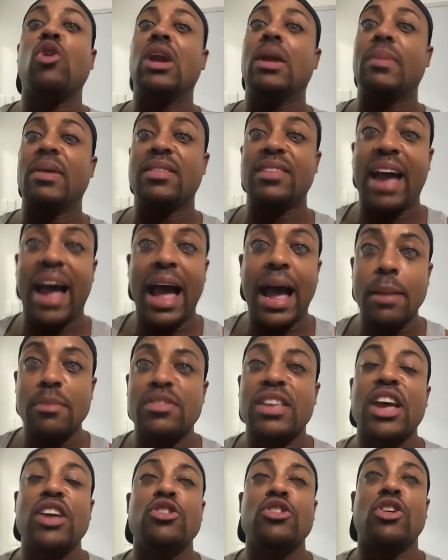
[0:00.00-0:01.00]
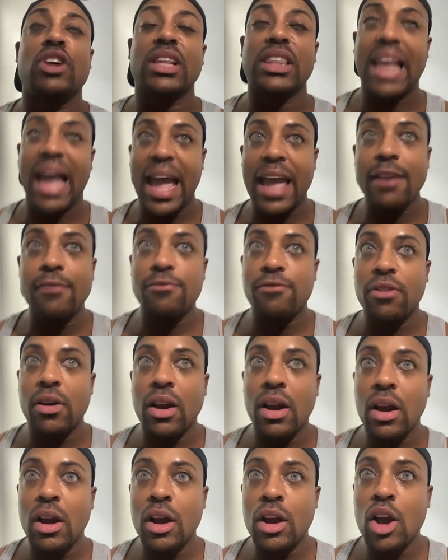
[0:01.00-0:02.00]
going to be times in your life
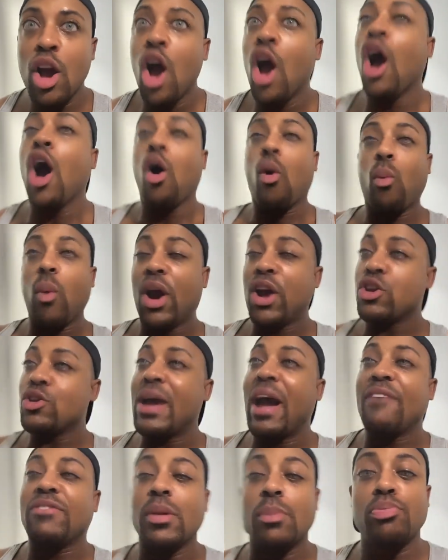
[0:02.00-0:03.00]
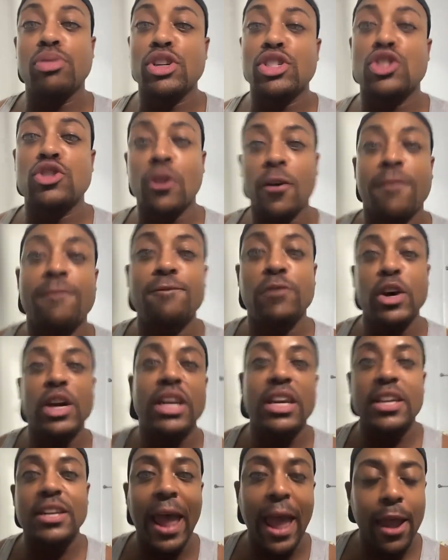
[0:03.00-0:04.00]
where you have to put your
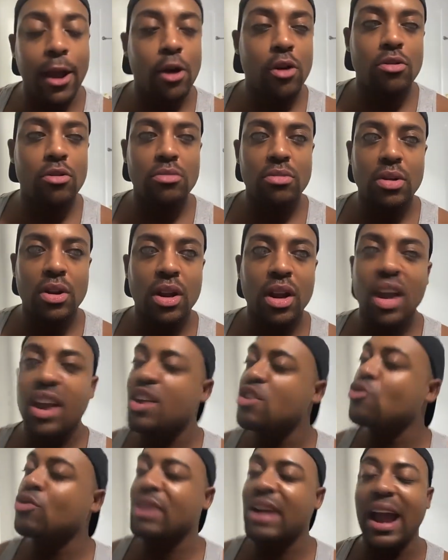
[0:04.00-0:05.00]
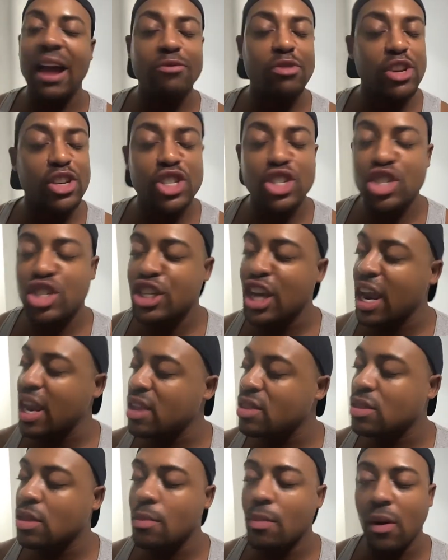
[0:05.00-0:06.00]
foot down. You're going to have to
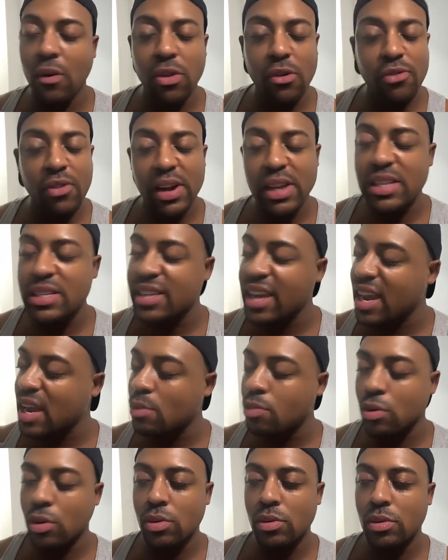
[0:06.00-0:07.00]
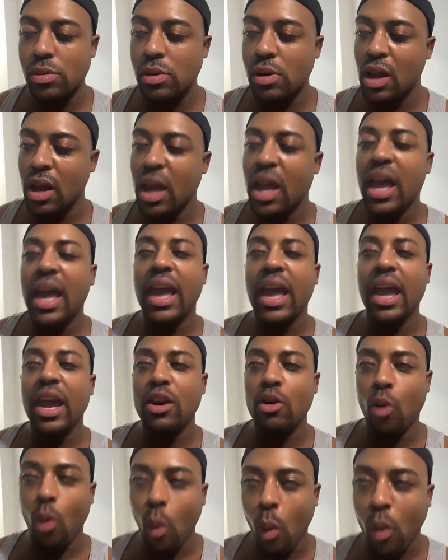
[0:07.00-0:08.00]
shake the motherfucking table
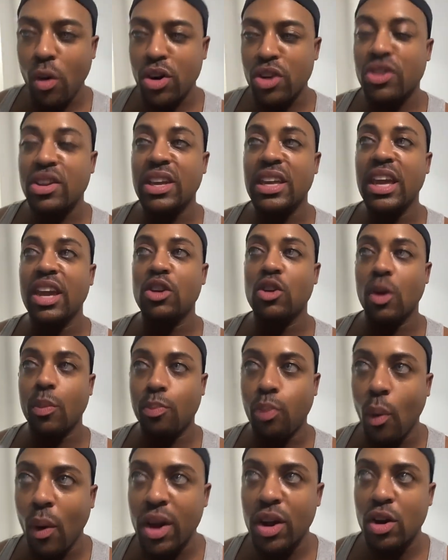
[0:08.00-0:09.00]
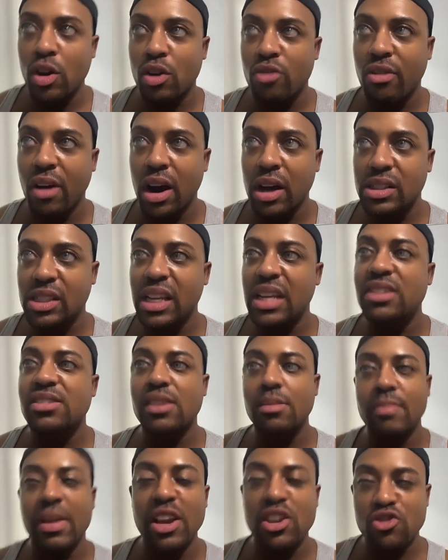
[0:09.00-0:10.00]
in order to get your point across and
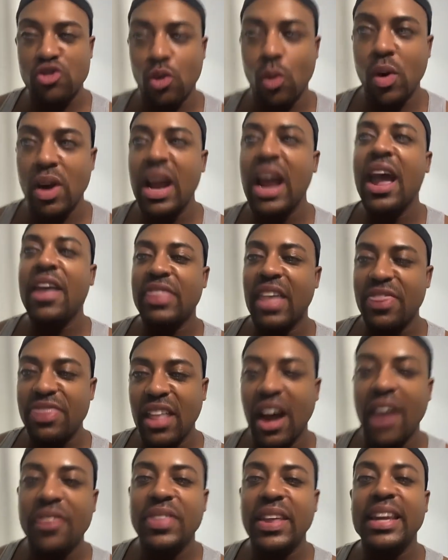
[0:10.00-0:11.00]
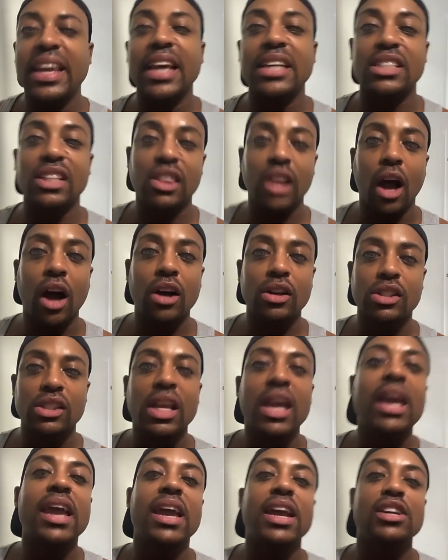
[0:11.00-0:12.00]
to make sure that nothing is lost
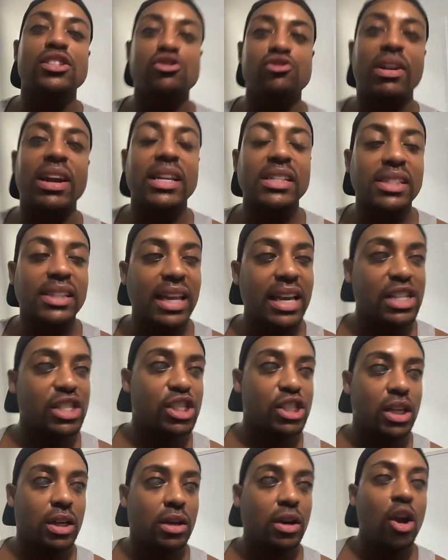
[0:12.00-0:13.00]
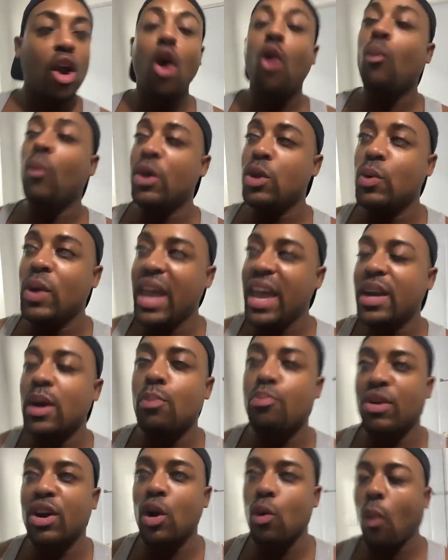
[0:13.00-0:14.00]
in translation. When you hit a
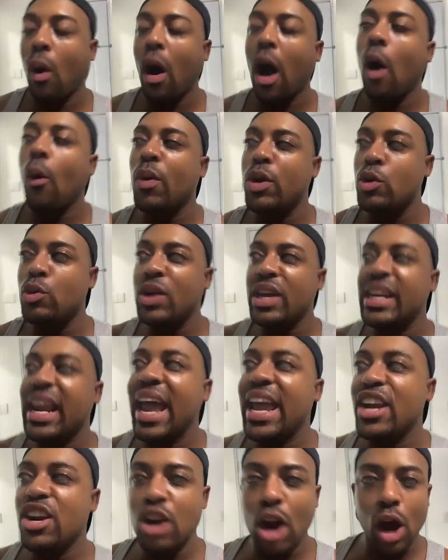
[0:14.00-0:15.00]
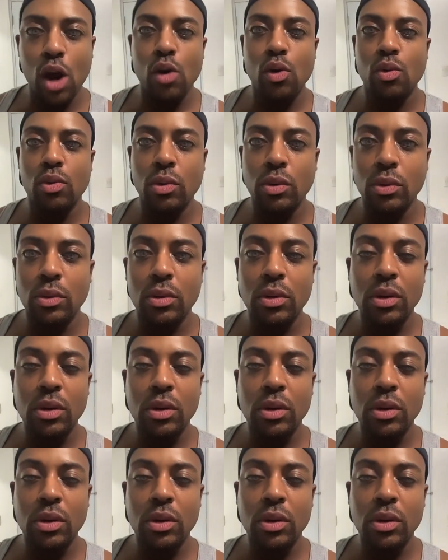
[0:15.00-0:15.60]
brick wall, when you get a no,